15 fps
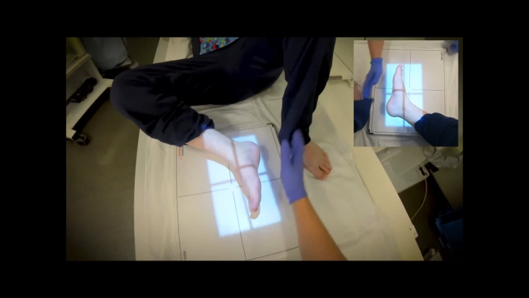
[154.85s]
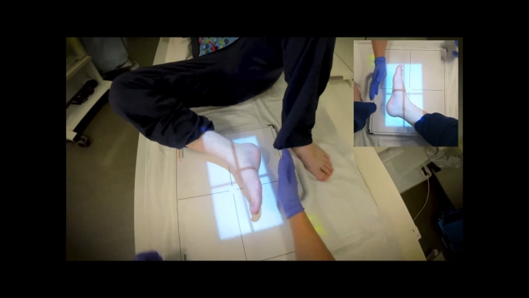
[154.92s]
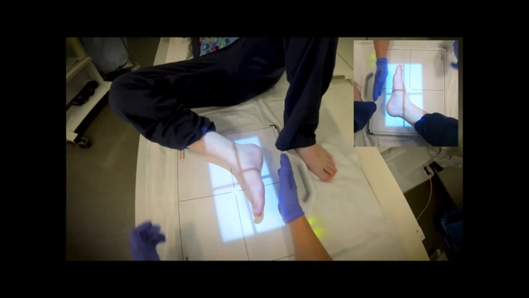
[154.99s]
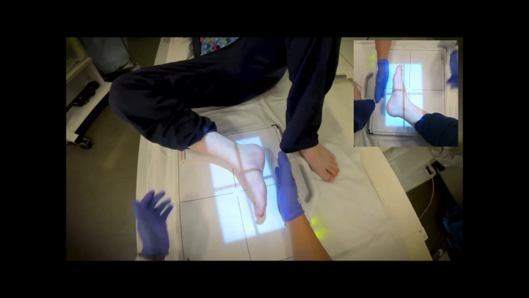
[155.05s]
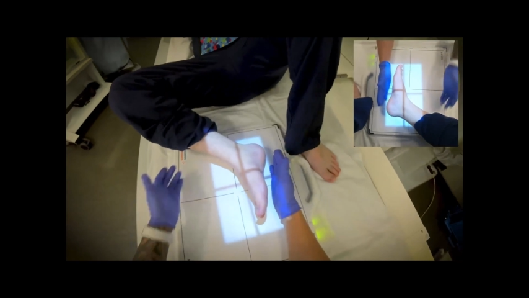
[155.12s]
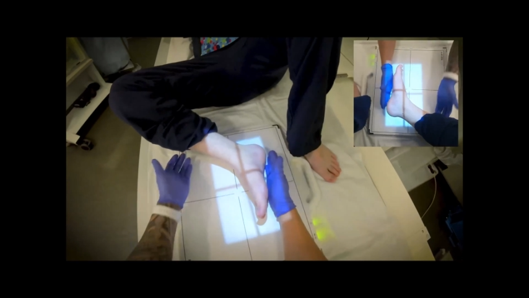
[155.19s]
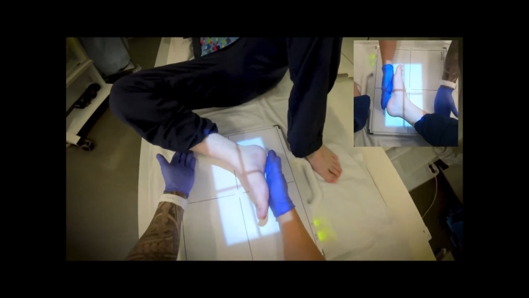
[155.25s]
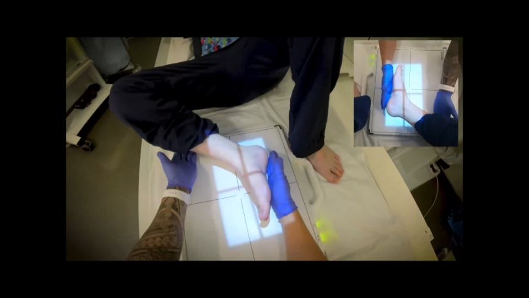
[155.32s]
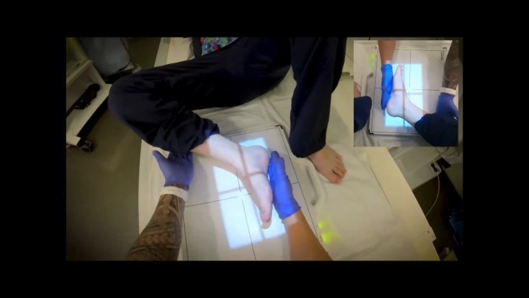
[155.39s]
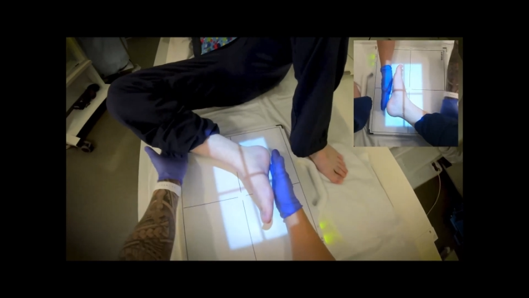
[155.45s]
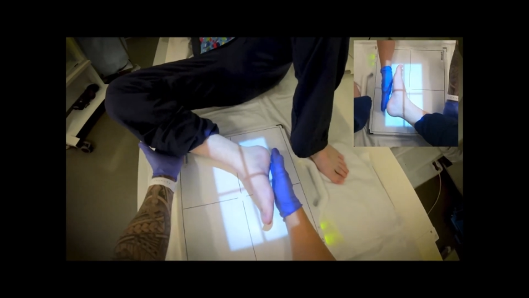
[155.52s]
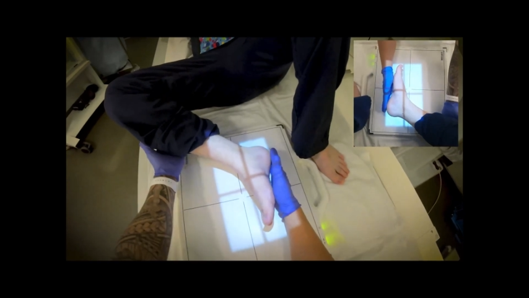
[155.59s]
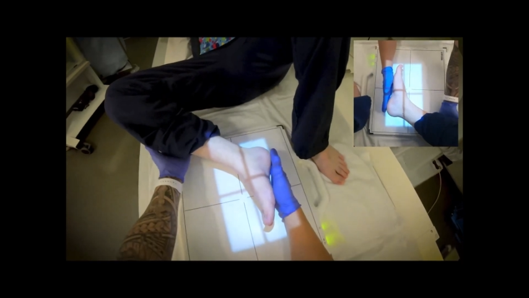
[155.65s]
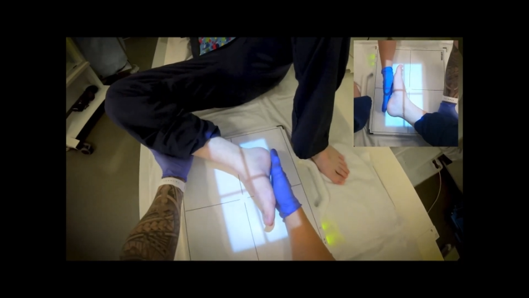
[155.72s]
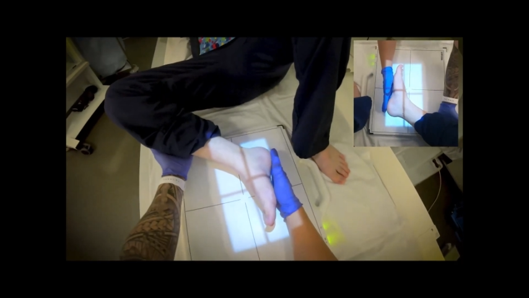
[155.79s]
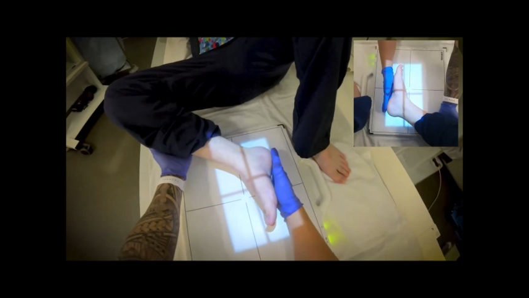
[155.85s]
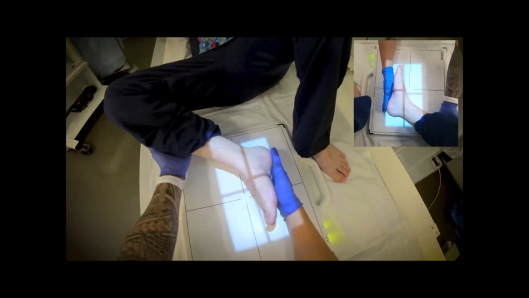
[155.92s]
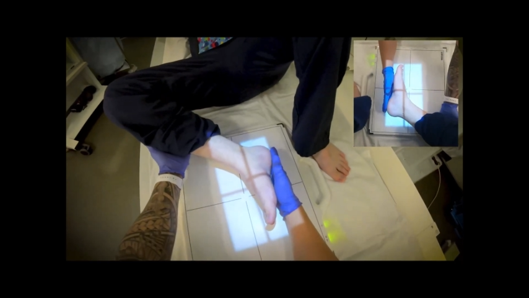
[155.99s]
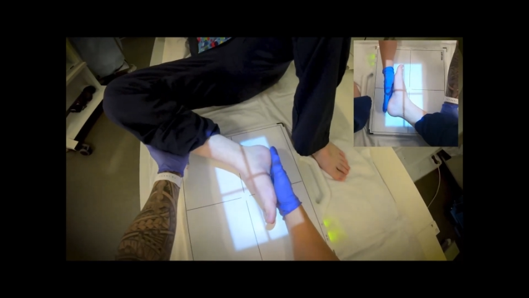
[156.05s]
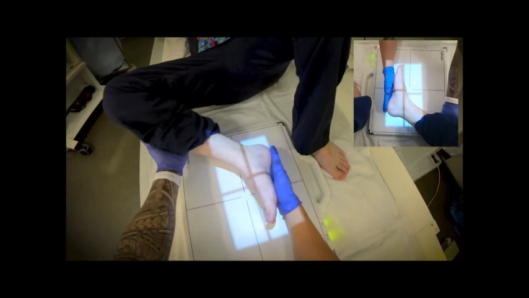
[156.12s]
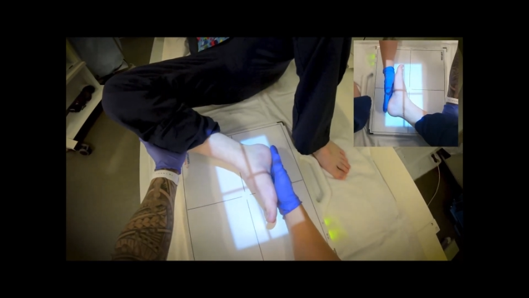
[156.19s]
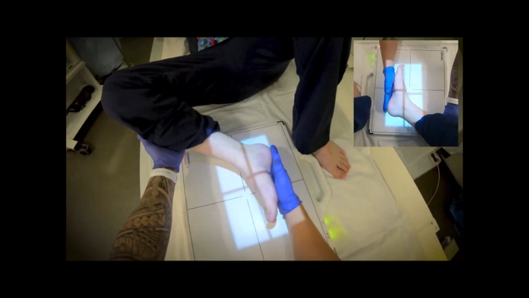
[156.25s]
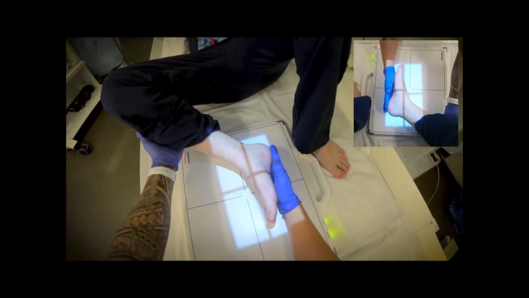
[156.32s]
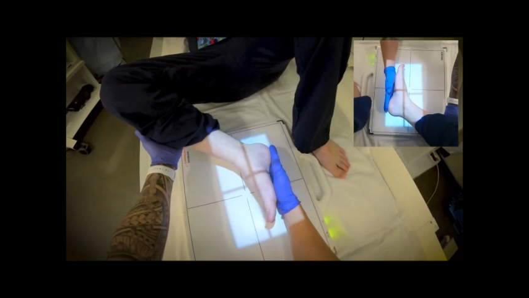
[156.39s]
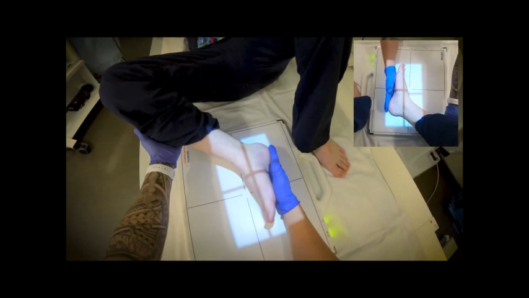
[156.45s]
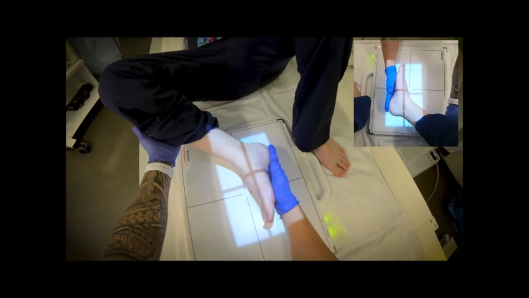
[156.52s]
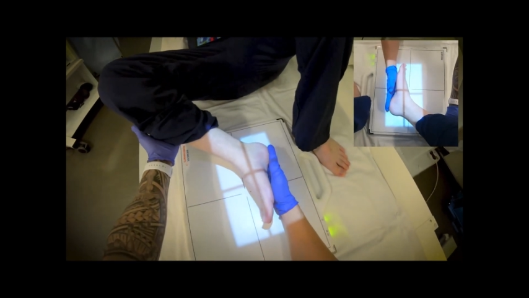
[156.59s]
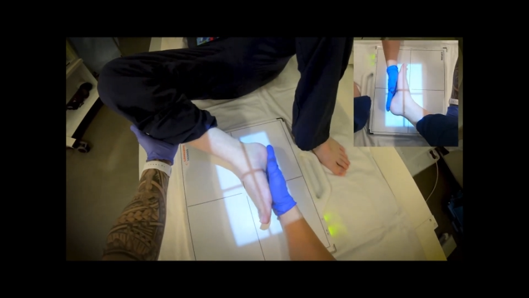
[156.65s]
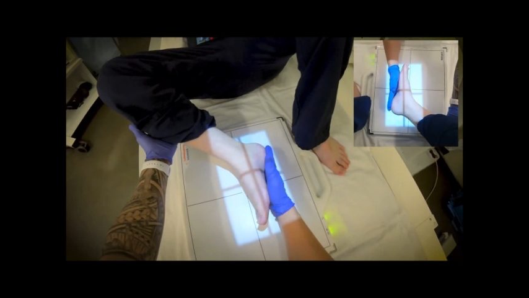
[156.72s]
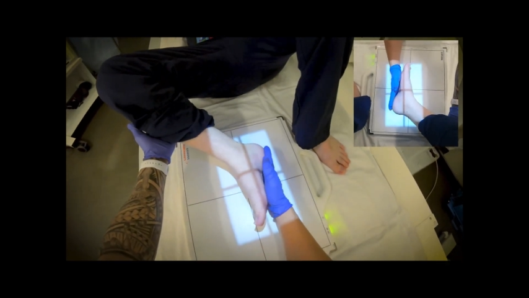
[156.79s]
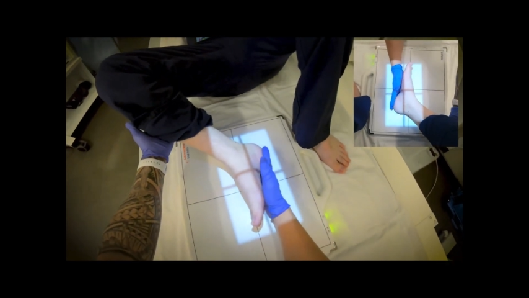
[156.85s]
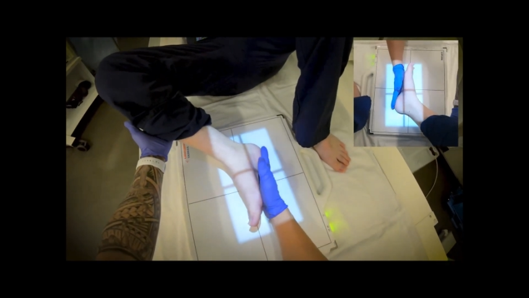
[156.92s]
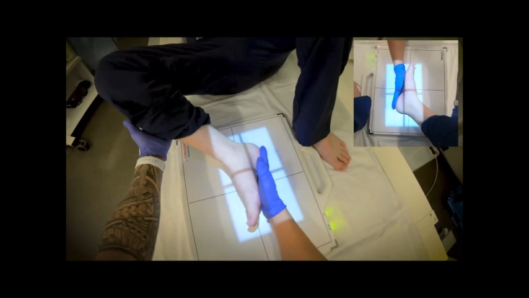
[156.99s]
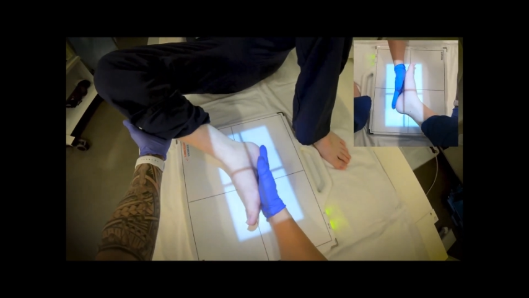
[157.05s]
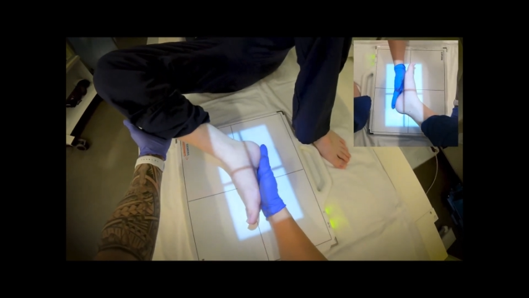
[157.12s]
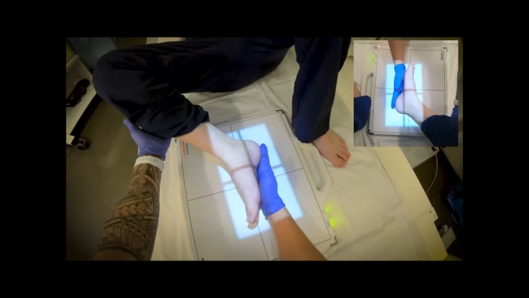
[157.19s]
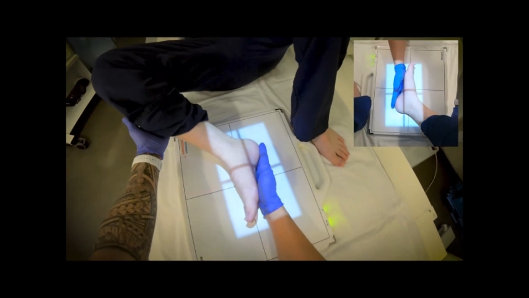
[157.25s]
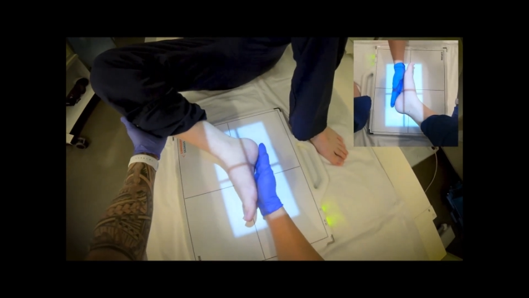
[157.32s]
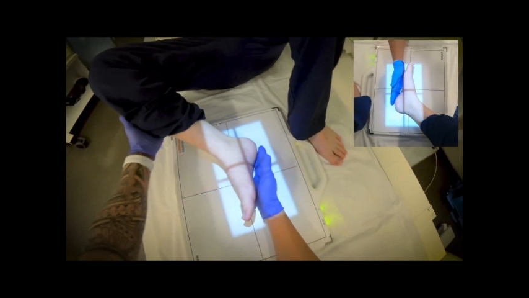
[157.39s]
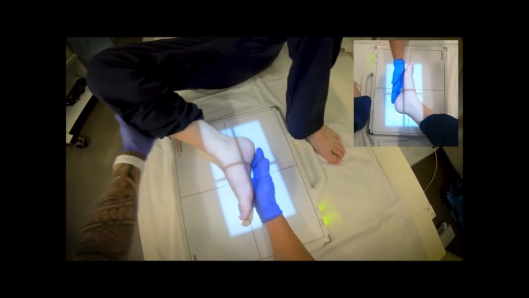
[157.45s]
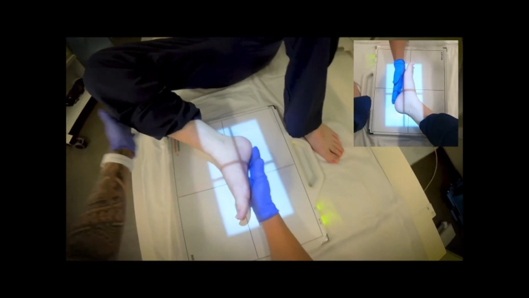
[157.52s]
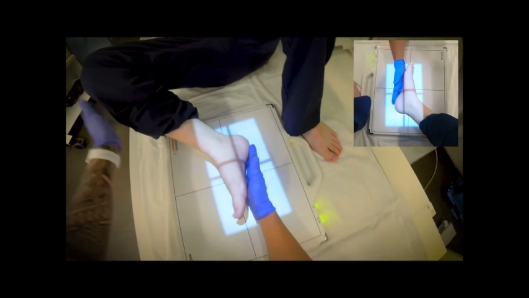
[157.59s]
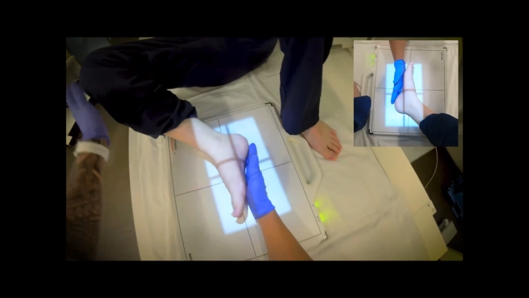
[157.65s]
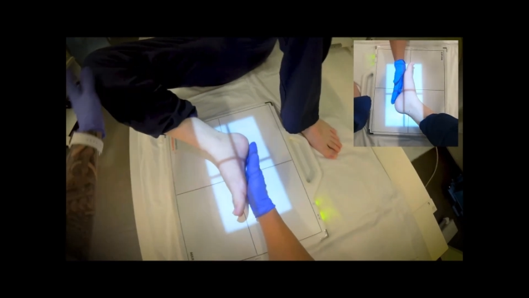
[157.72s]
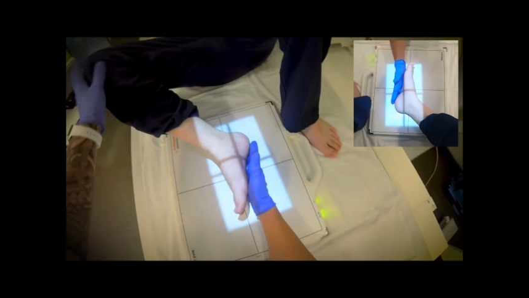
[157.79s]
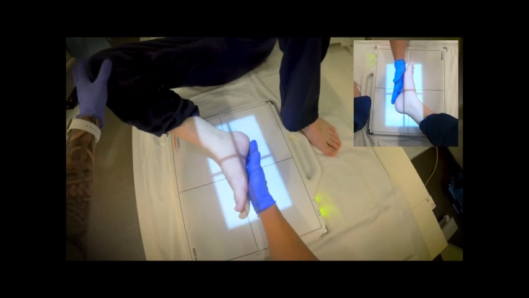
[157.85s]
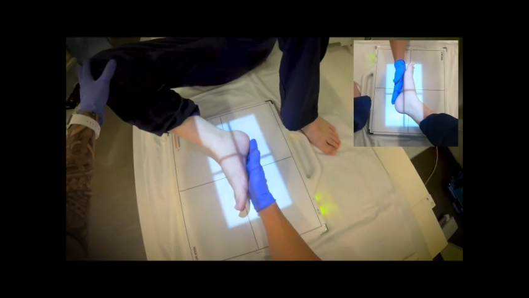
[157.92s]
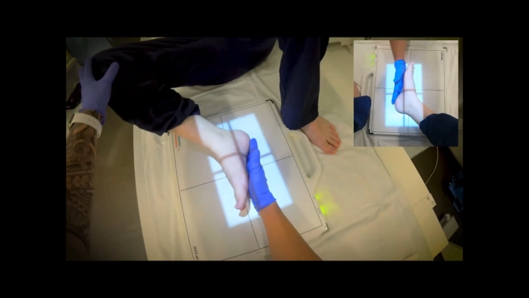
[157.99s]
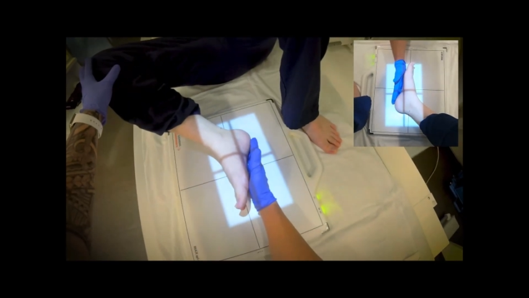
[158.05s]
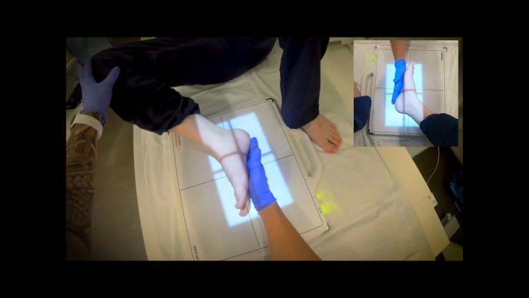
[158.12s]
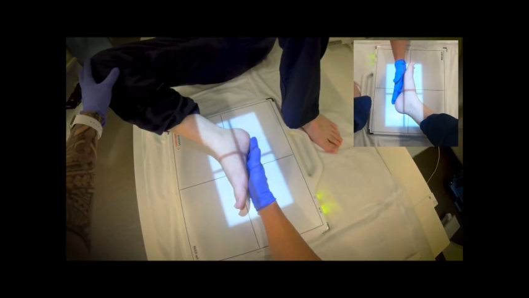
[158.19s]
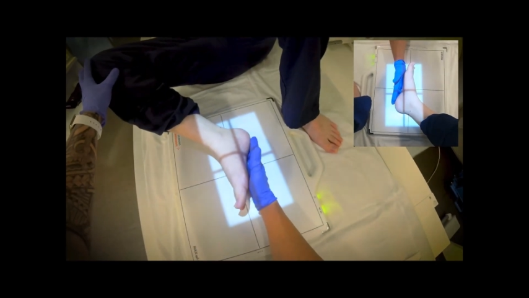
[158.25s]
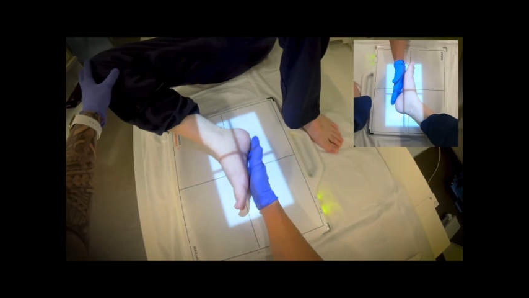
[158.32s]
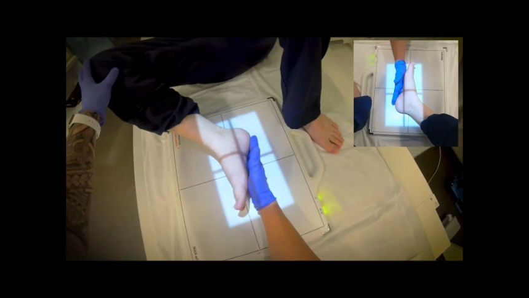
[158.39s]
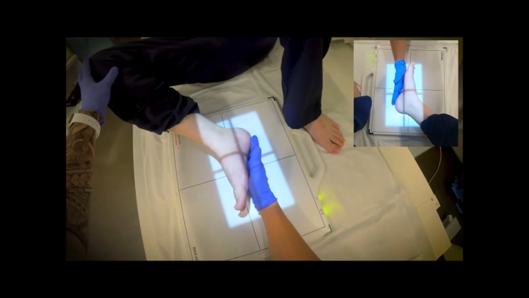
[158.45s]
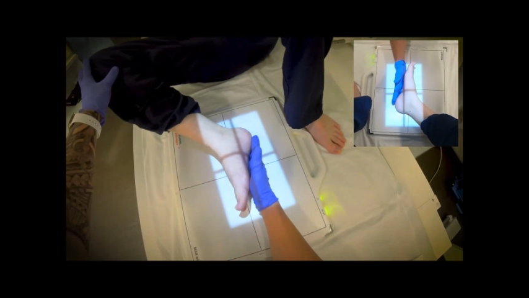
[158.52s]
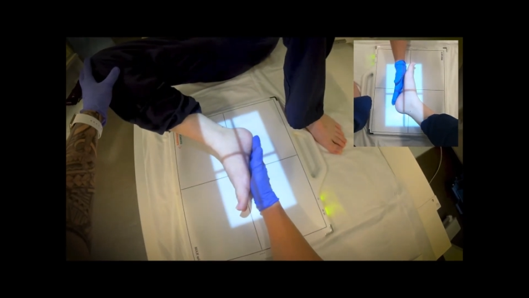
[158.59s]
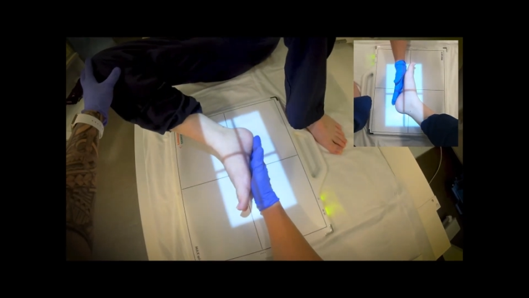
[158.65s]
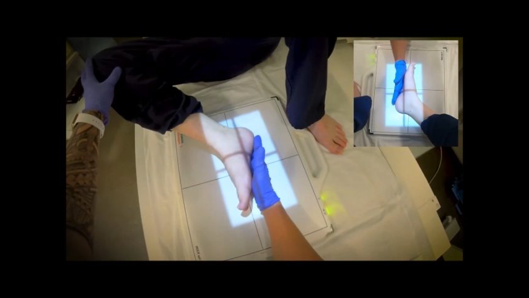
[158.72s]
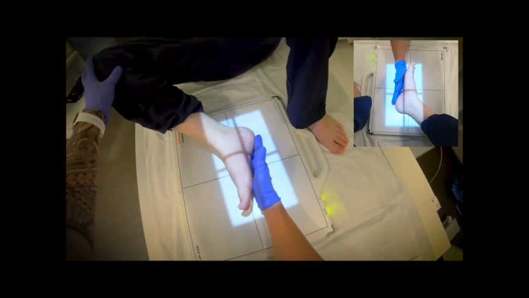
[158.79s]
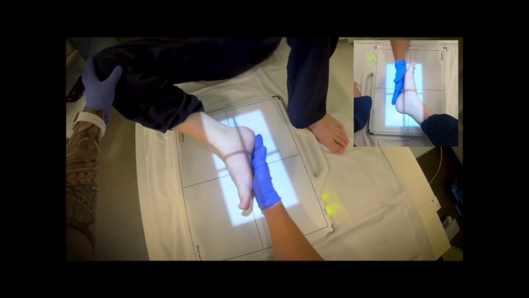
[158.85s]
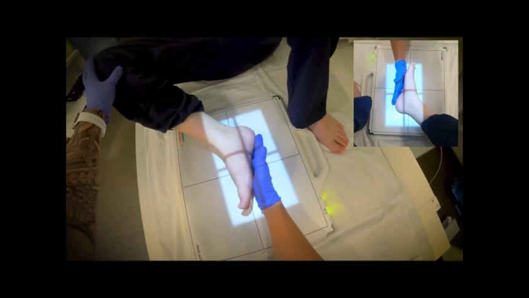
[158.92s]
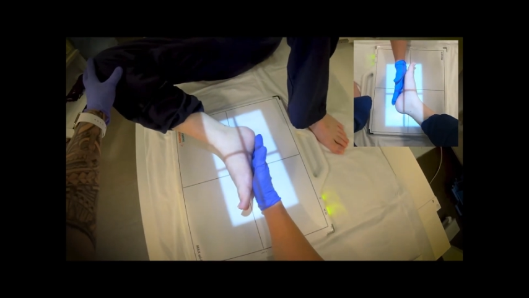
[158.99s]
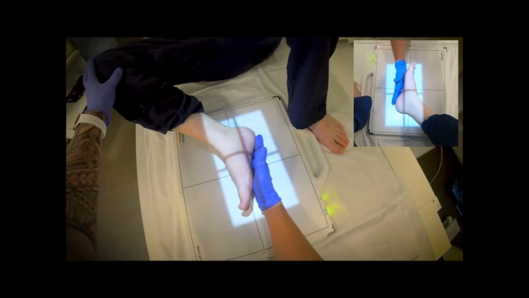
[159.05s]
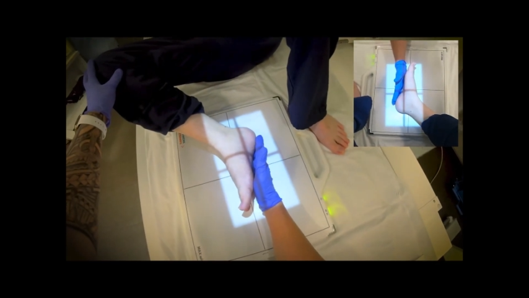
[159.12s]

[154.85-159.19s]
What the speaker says: Nobody's mouth can be seen.